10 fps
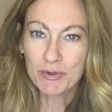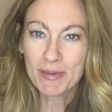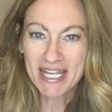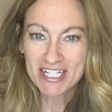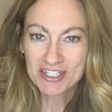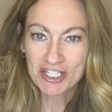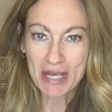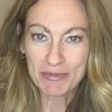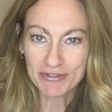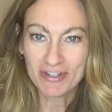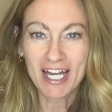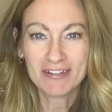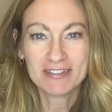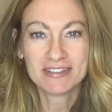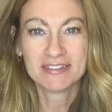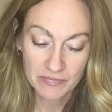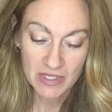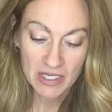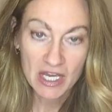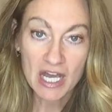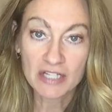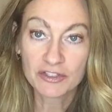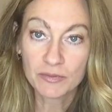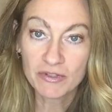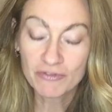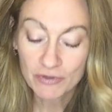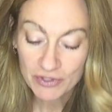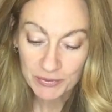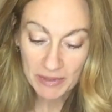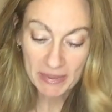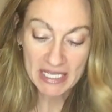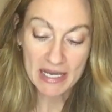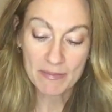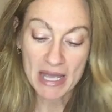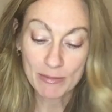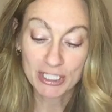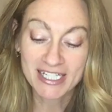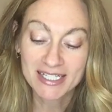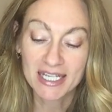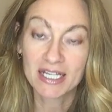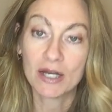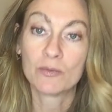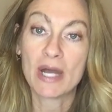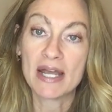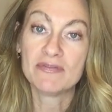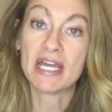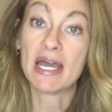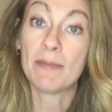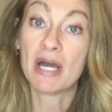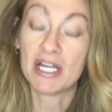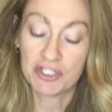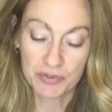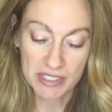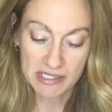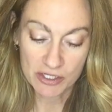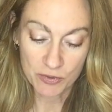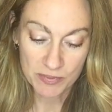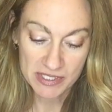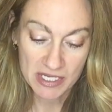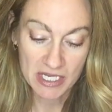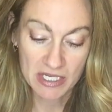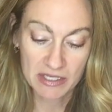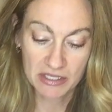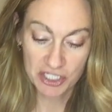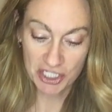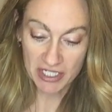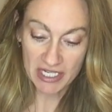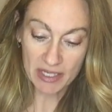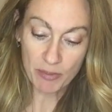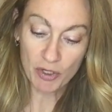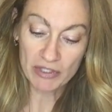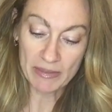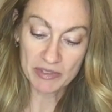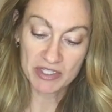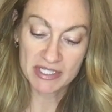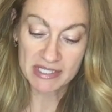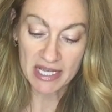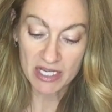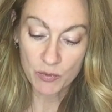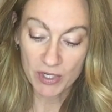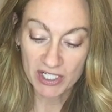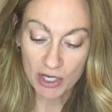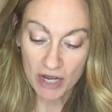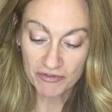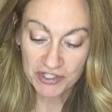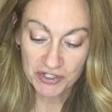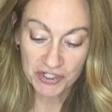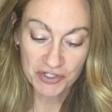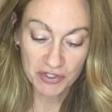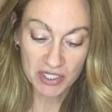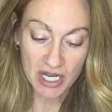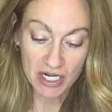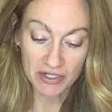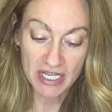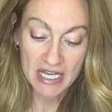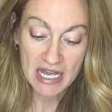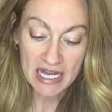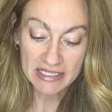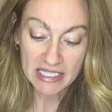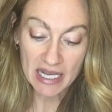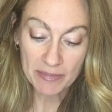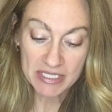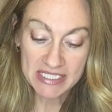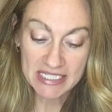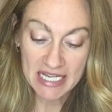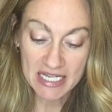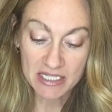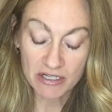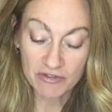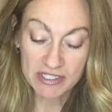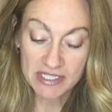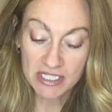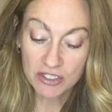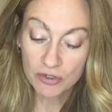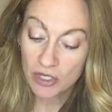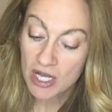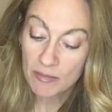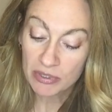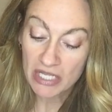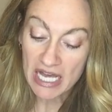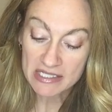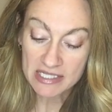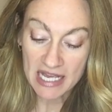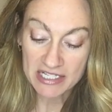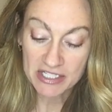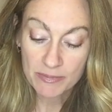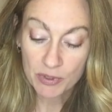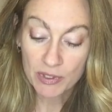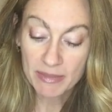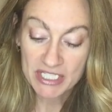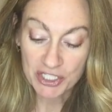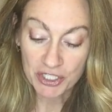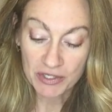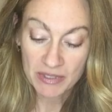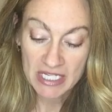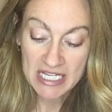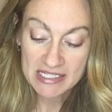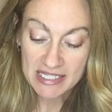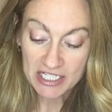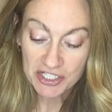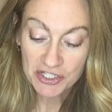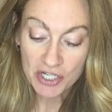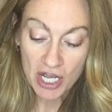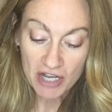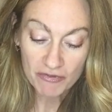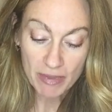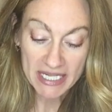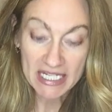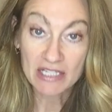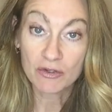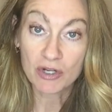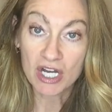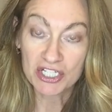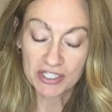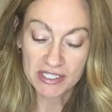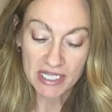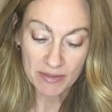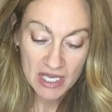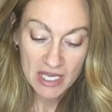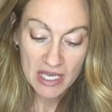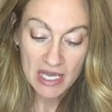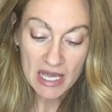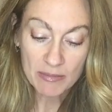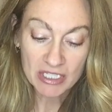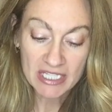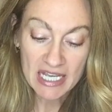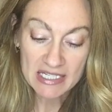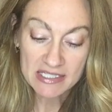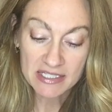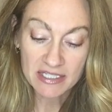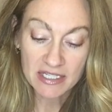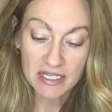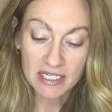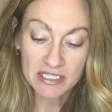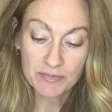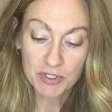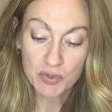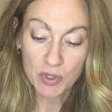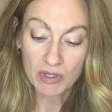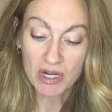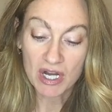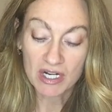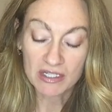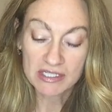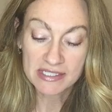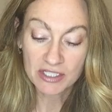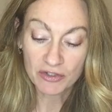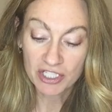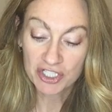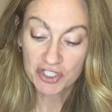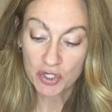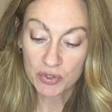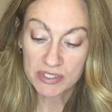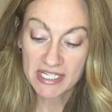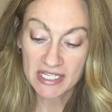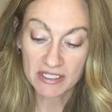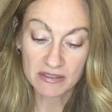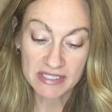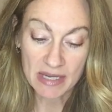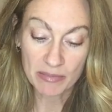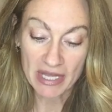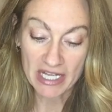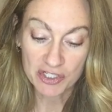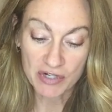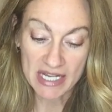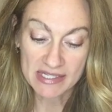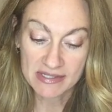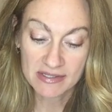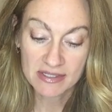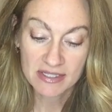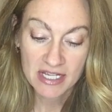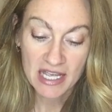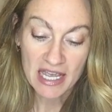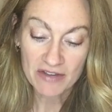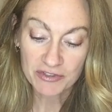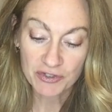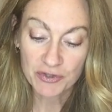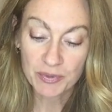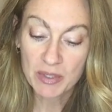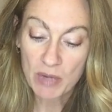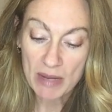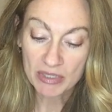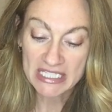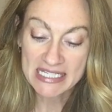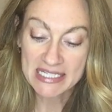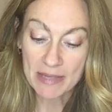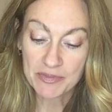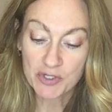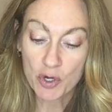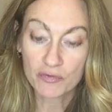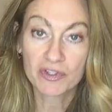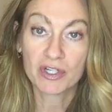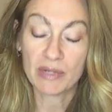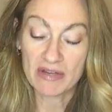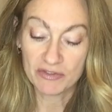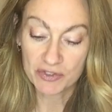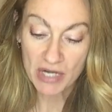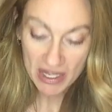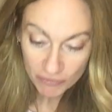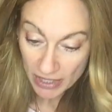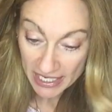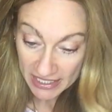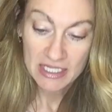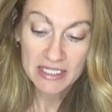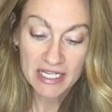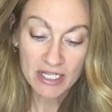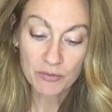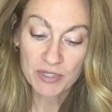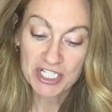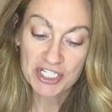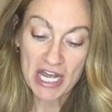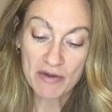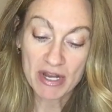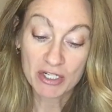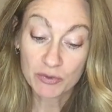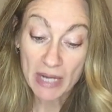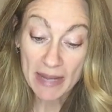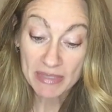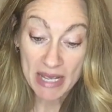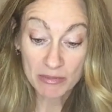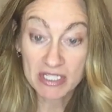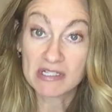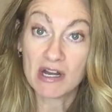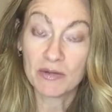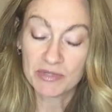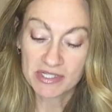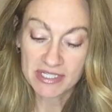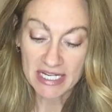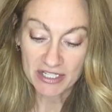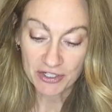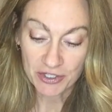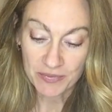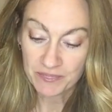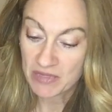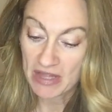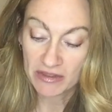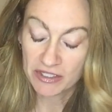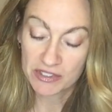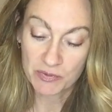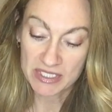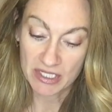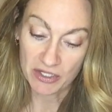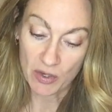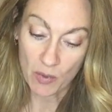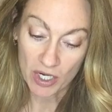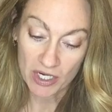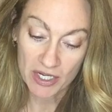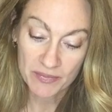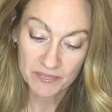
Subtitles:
Remains, Chapter 5. A little before 3 p.m., Emily and Nick arrived at Pine Tree Slopes. She and Nick pulled up to the site where an officer stood guard on the opposite end of a single plot-sized perimeter, sectioned off by yellow caution tape. Emily exited Nick's patrol car, still in Joe's heels and black dress. After 3 wobbly steps over the gravel driveway, Nick reached out and grabbed Emily's arm to steady her. This wasn't going to work.